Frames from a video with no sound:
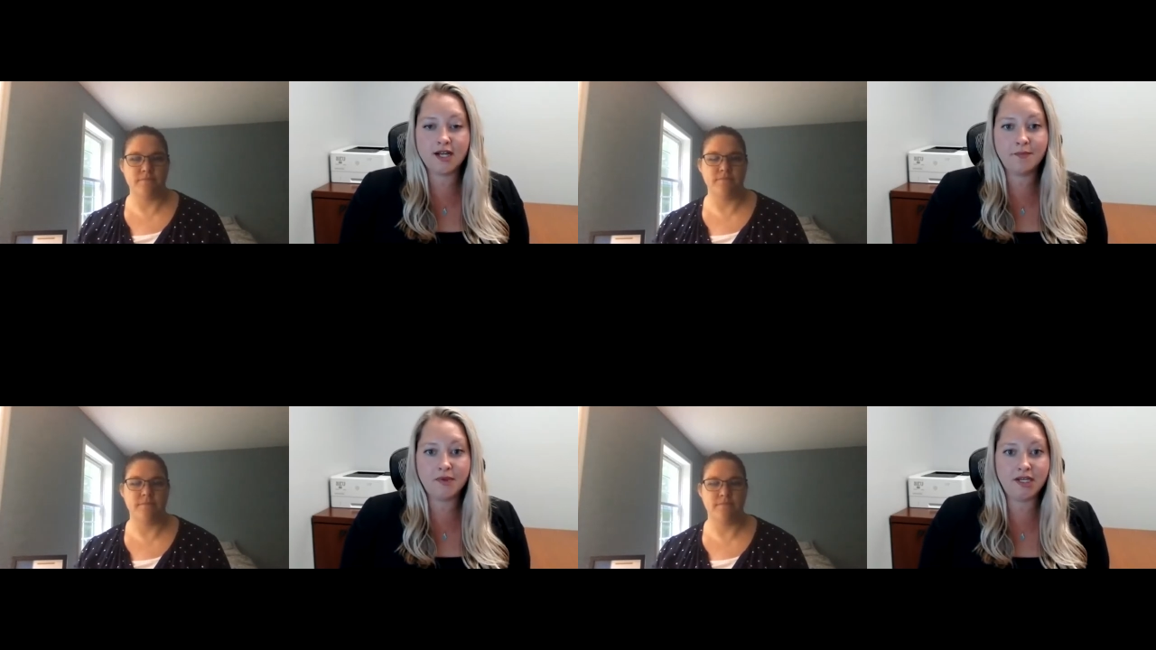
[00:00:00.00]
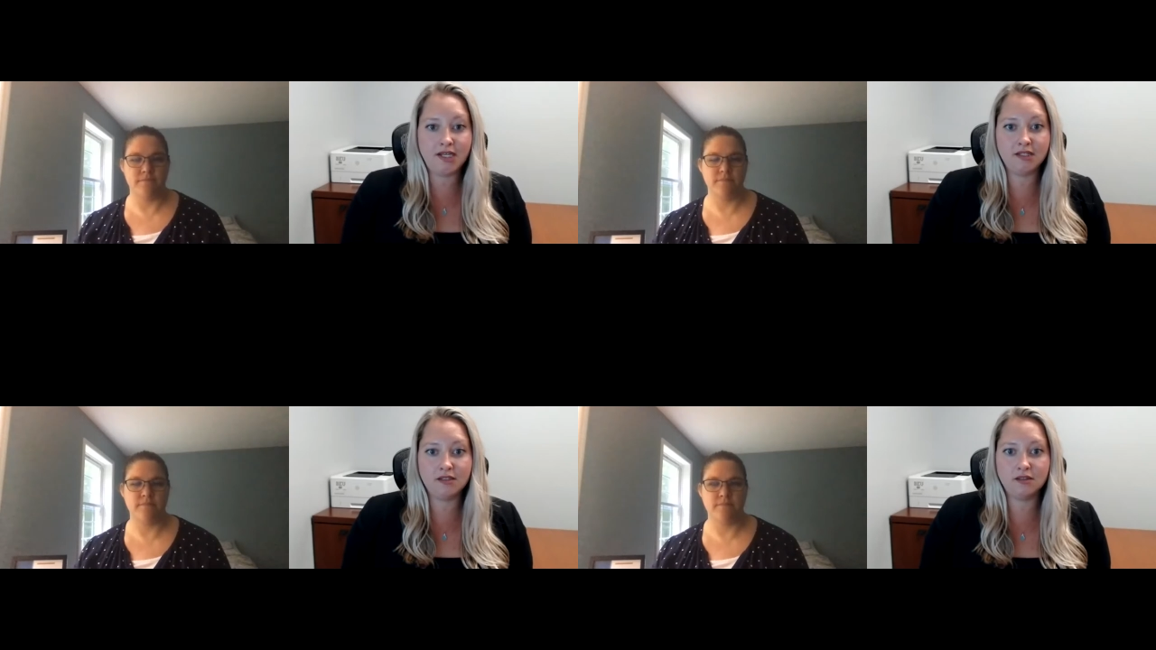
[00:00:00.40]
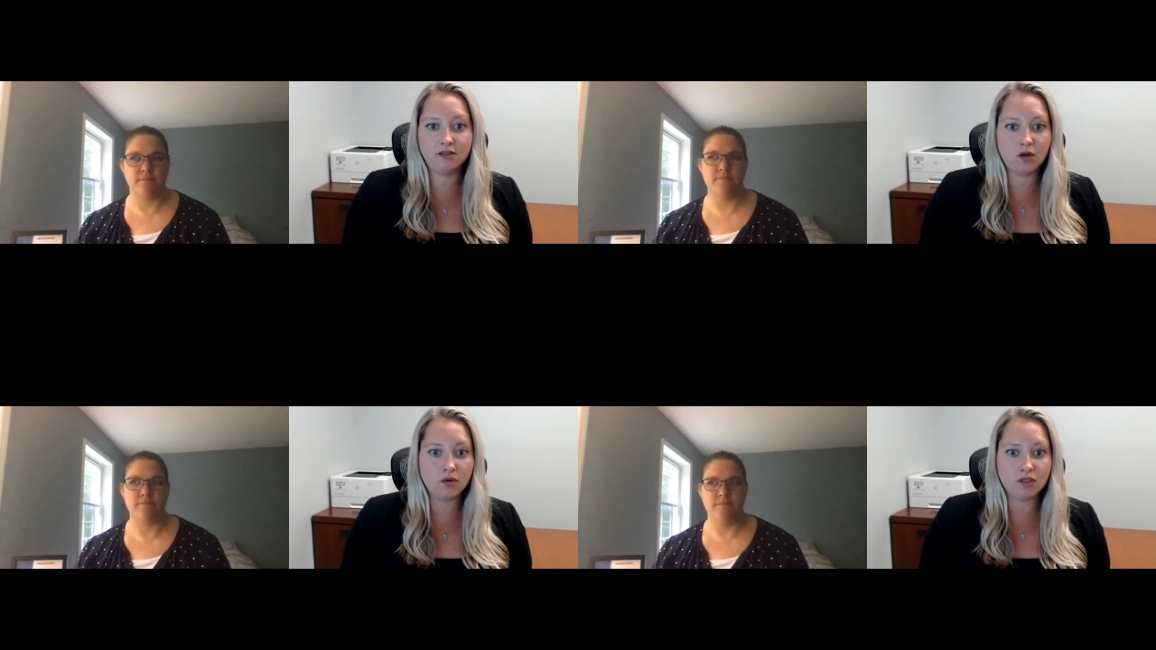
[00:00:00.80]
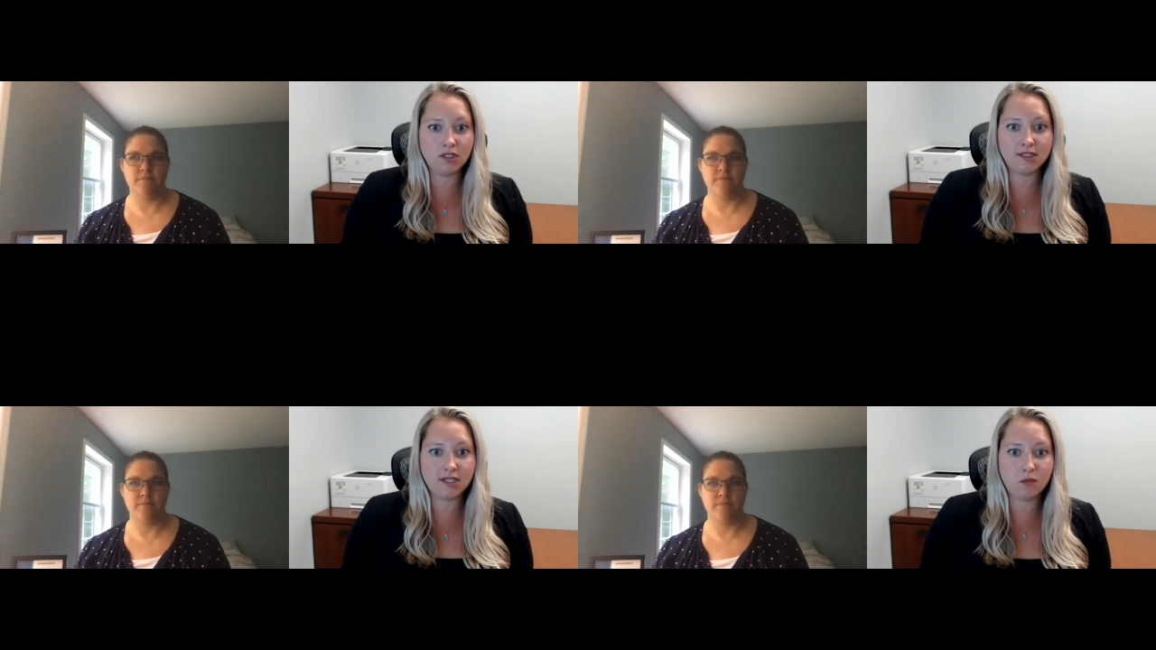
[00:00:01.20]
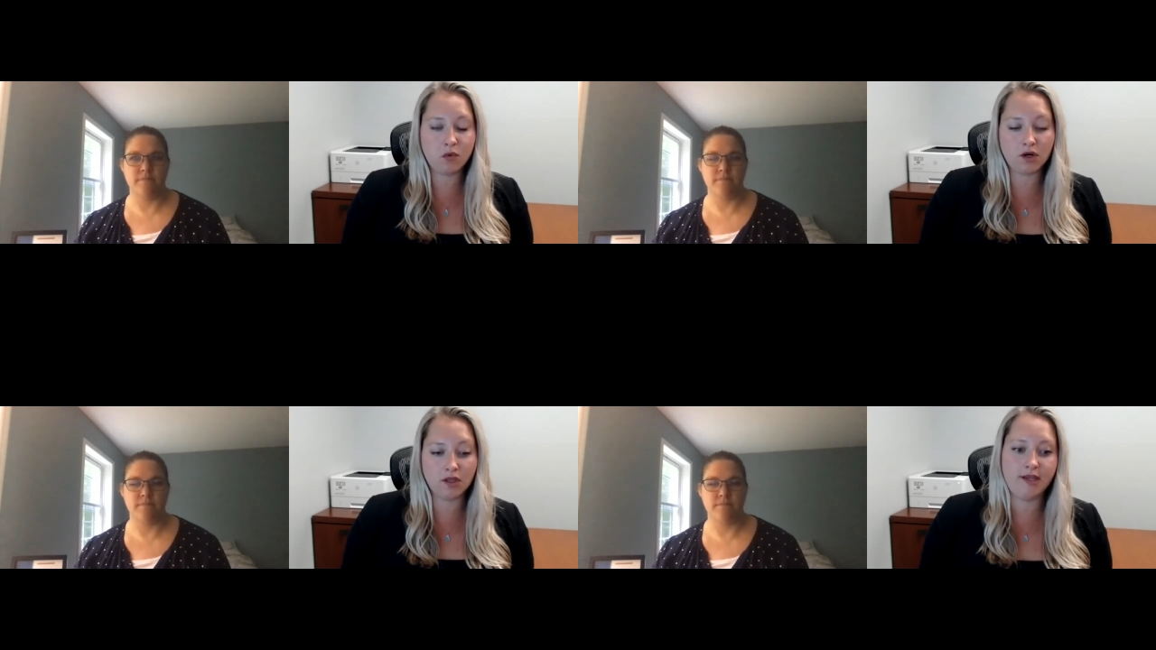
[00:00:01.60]
Speaker 1: a company local in
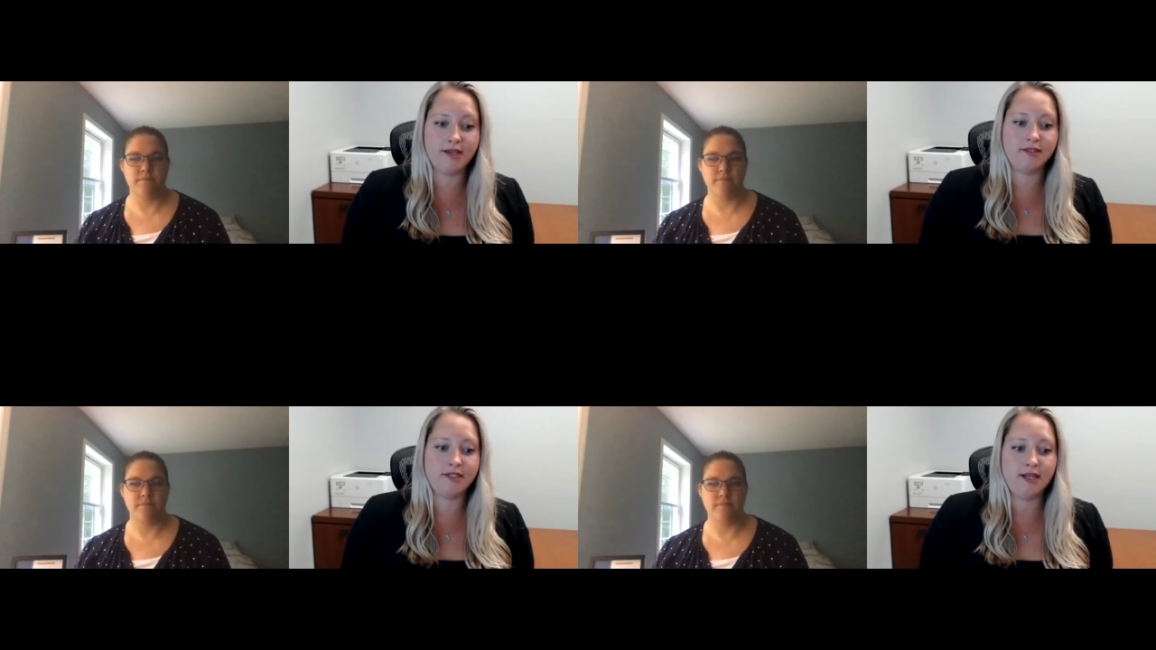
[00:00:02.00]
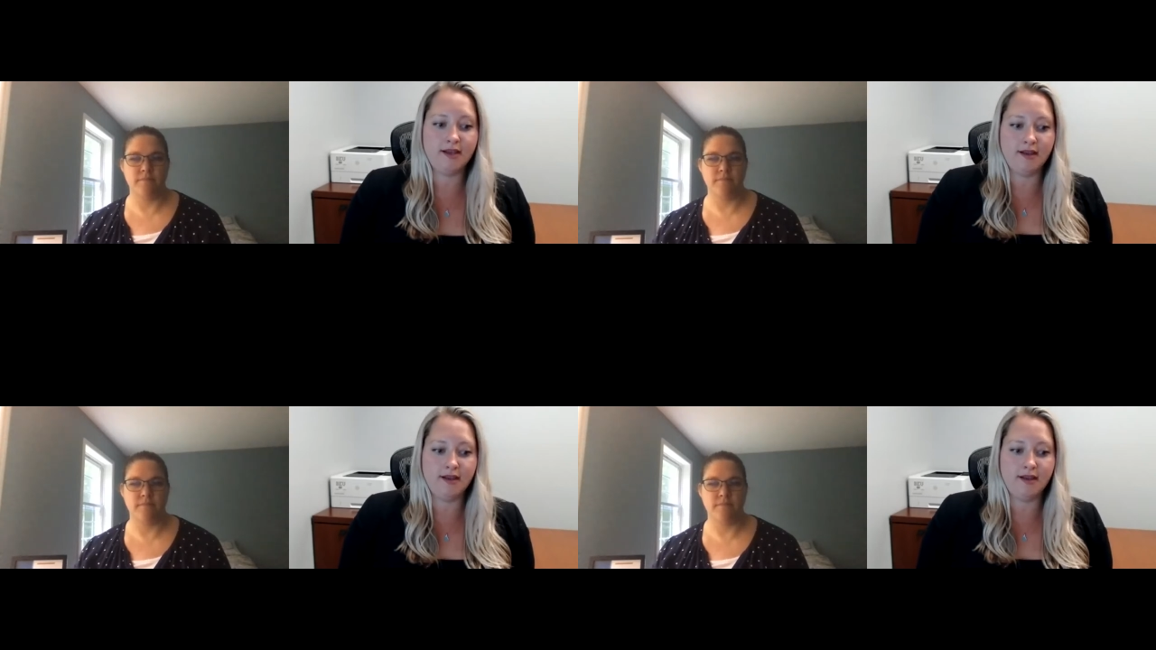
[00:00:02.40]
south portland